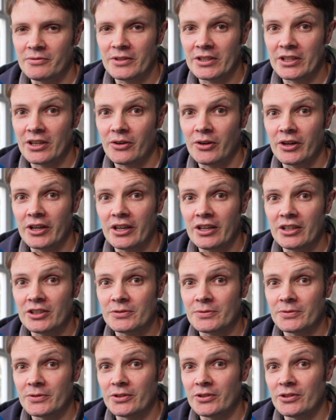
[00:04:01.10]
video I asked
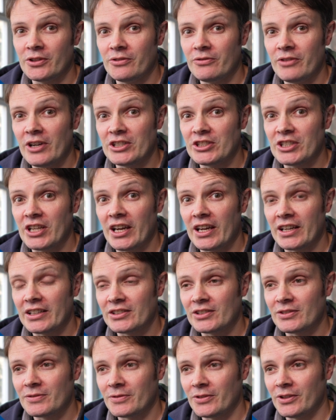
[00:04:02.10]
for a
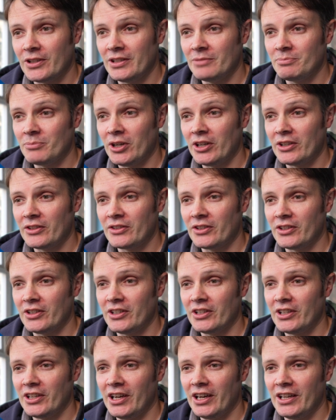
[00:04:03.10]
regex for in
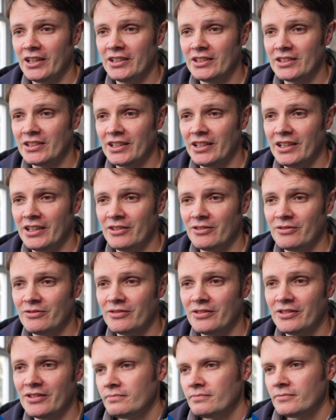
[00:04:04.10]
Python, and it
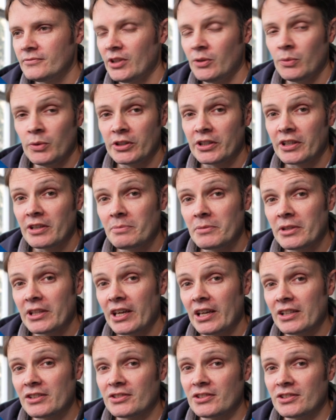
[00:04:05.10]
it wouldn't give me the
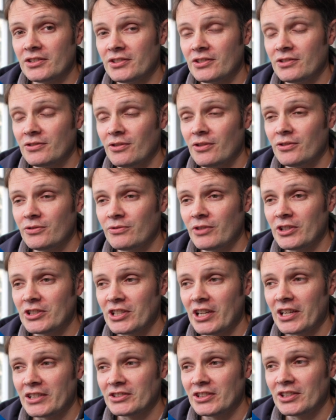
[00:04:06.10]
answer to those
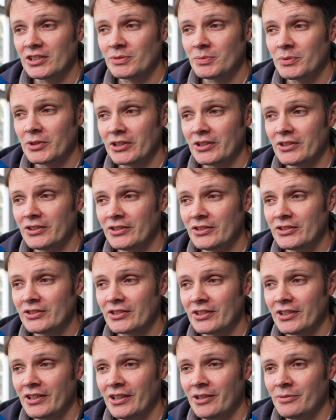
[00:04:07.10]
regexes because
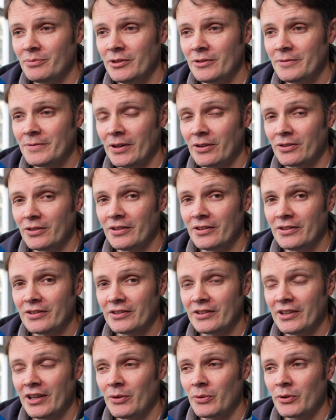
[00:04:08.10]
um, it felt that
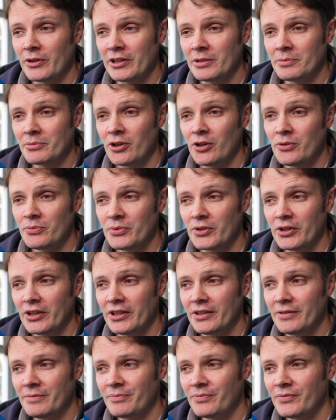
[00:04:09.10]
they were
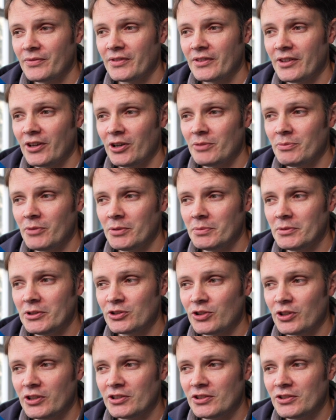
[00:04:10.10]
inappropriate and that I might be
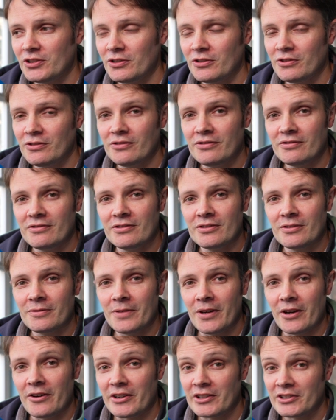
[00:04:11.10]
trying to do
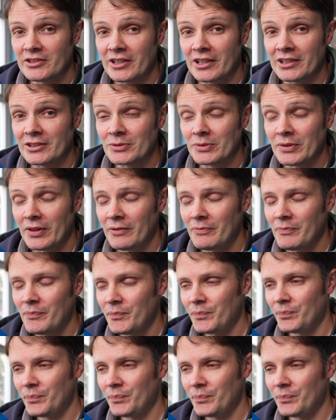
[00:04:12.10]
nefarious things with them.